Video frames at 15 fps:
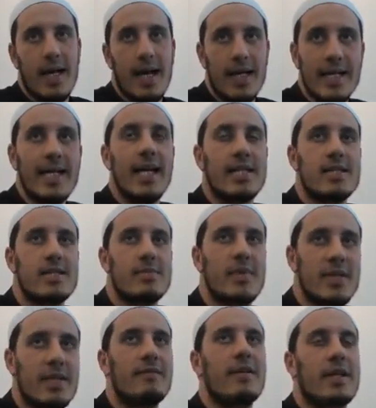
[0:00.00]
And he has
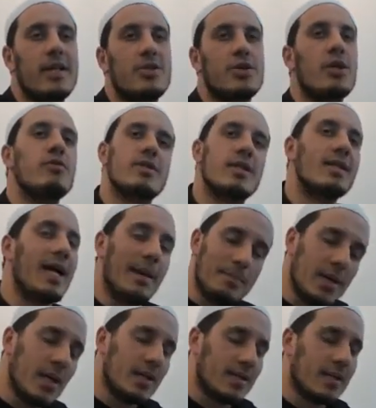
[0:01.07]
specifically chosen that
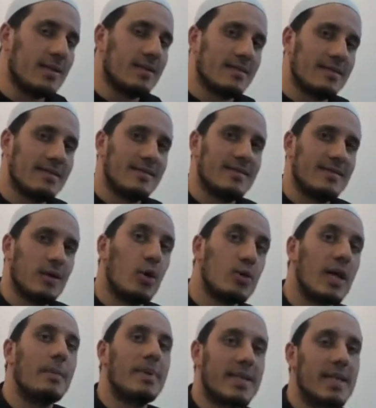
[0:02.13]
person or
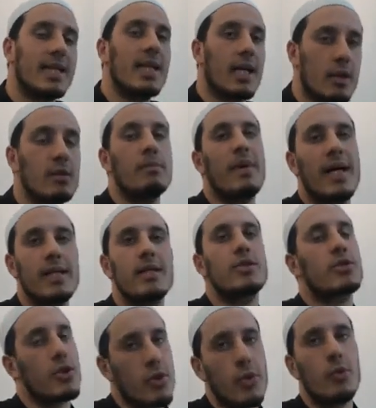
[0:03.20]
that particular companion
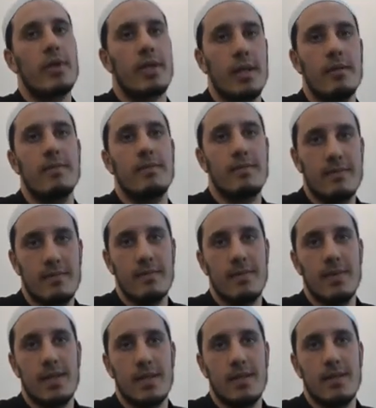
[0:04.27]
to go with them
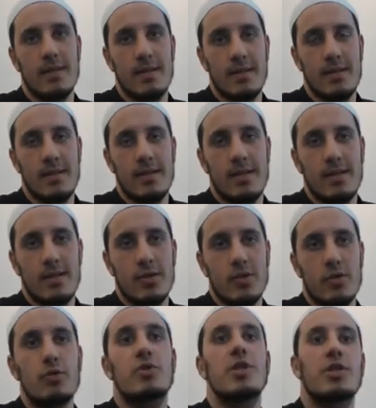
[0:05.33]

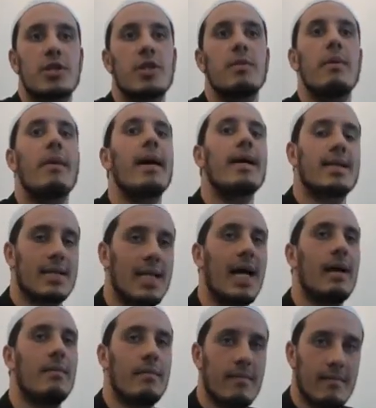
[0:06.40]
to teach them about
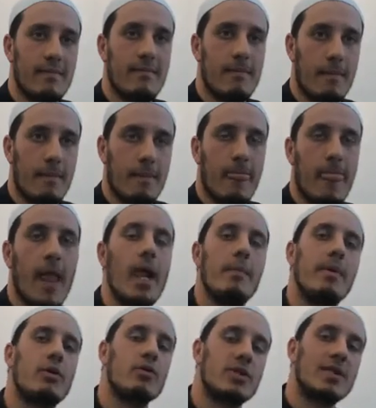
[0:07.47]
Islam.
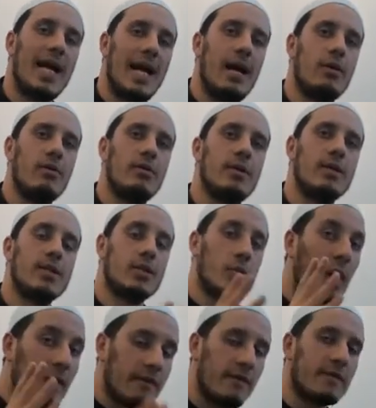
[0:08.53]
Because now it's
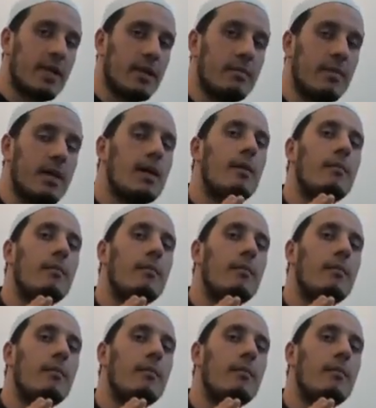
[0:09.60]
12 of them